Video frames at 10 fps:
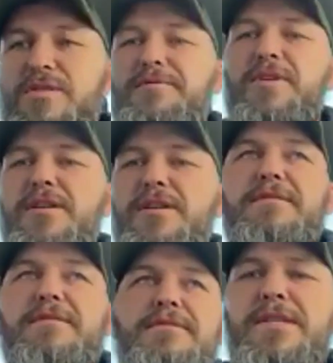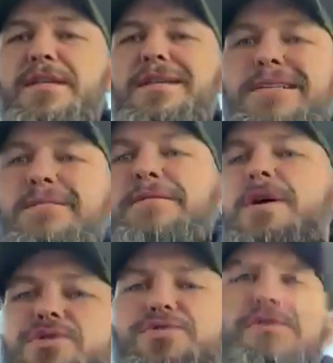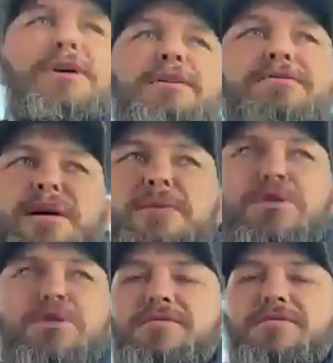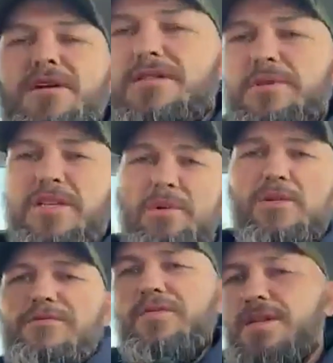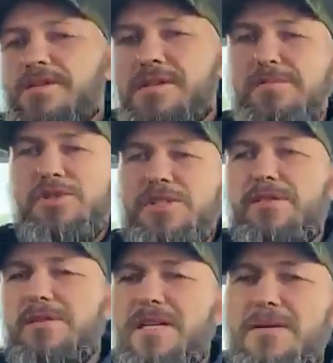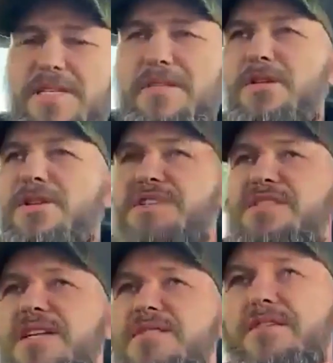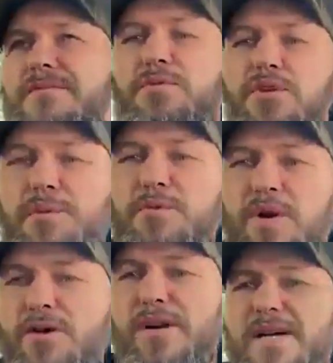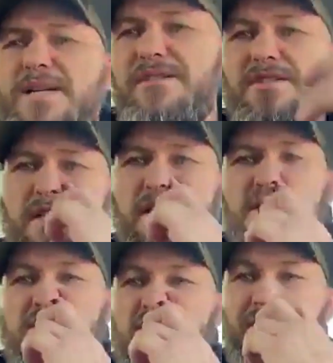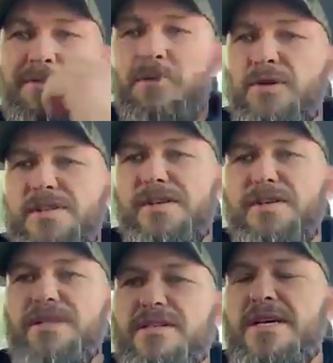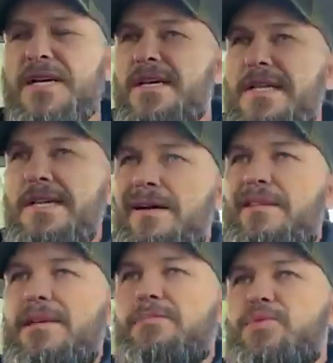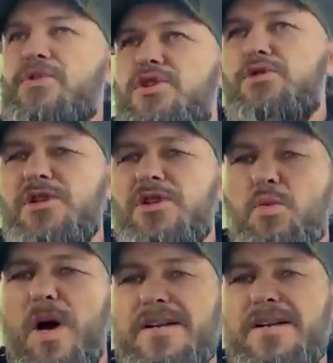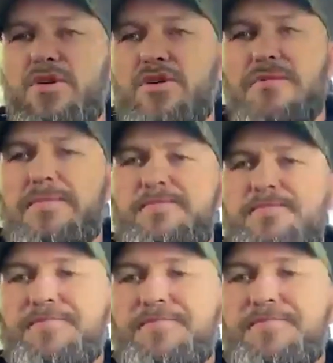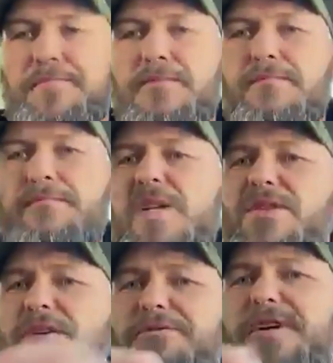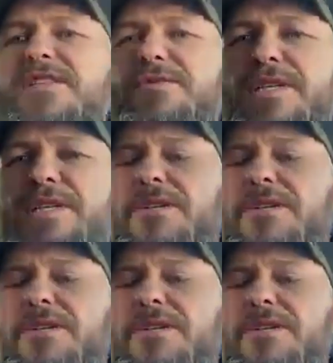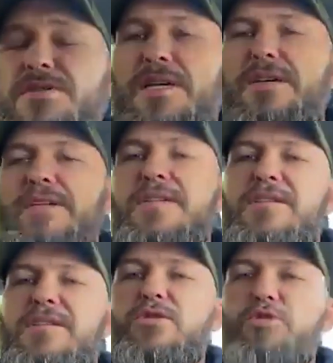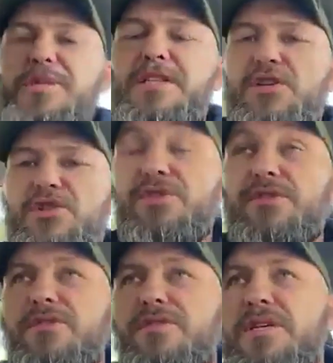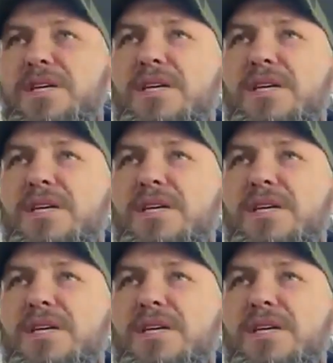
Like, why wouldn't you have a couple of boxing fights, a couple of kickboxing fights, and some jiu-jitsu? Like, it makes a lot of sense if you want to be well-rounded to test yourself in all those areas. I think putting too much weight on the victories in those areas could be an issue,